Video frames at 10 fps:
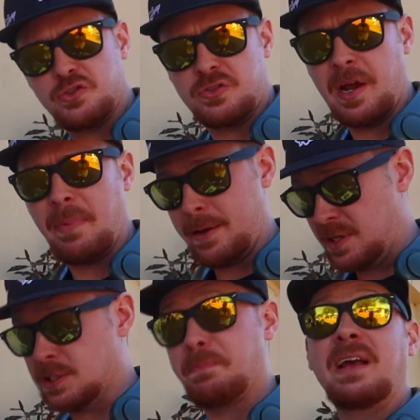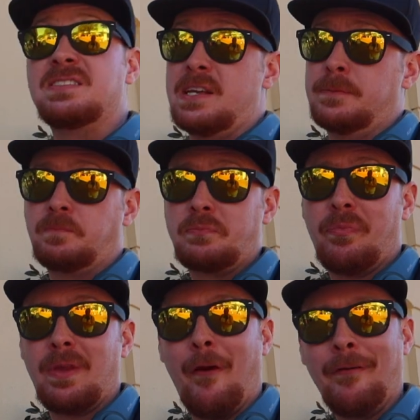Take a bite, it's spicy.
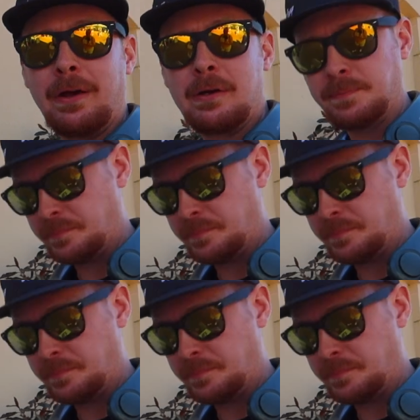Okay.